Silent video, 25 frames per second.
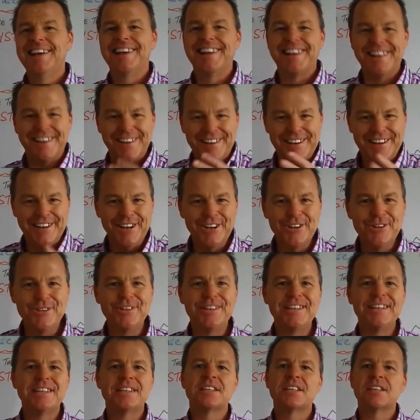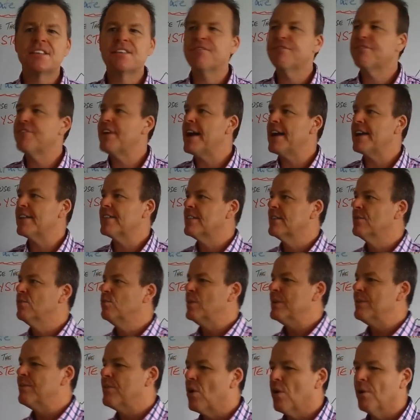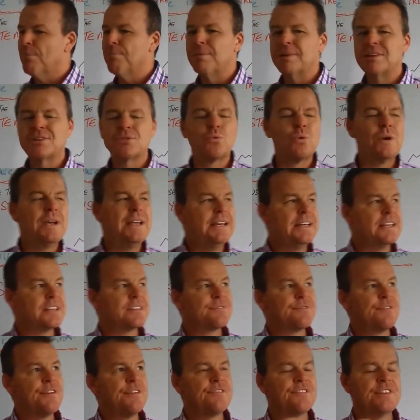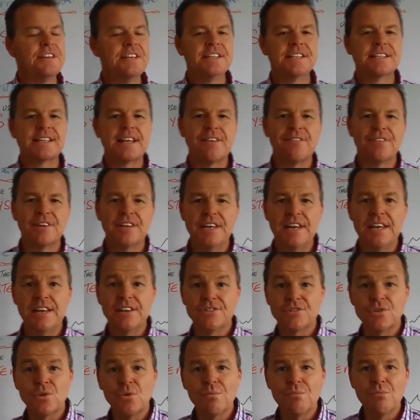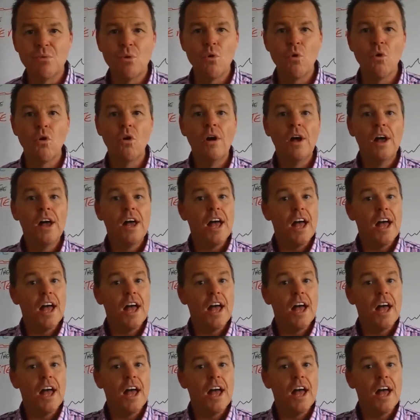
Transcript: And I alluded to the fact that we've got between us 57 years or more